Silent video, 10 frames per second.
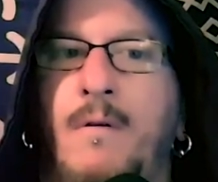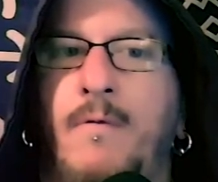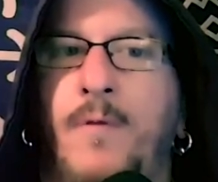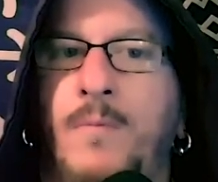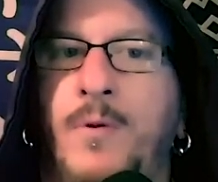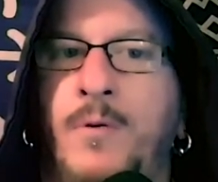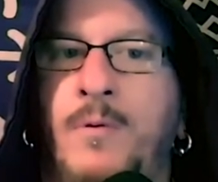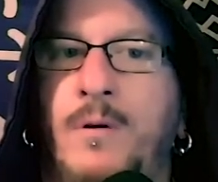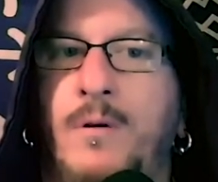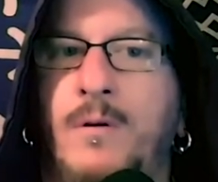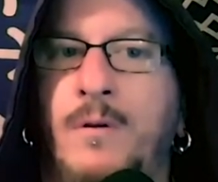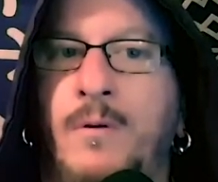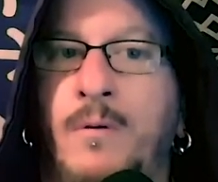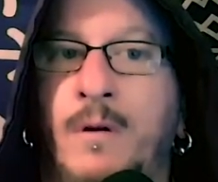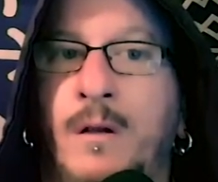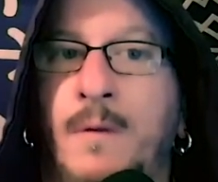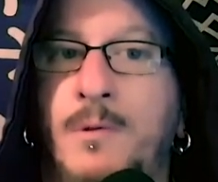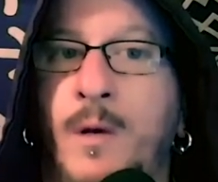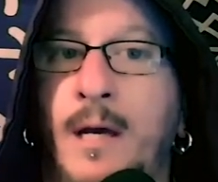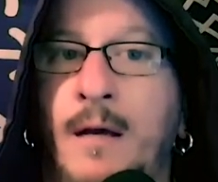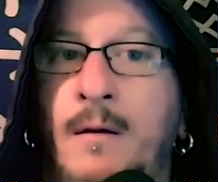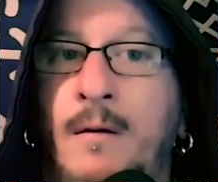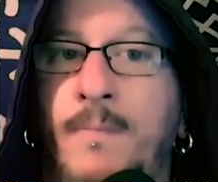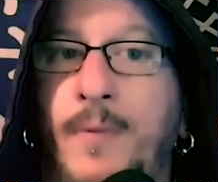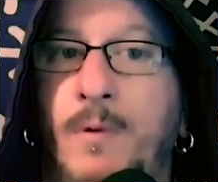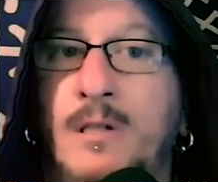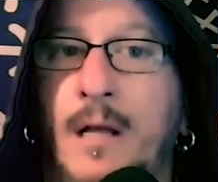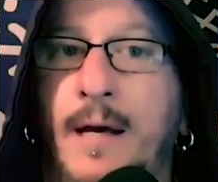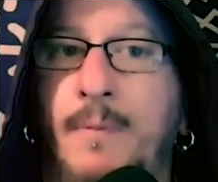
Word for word: full moon lunar eclipse weekend was like.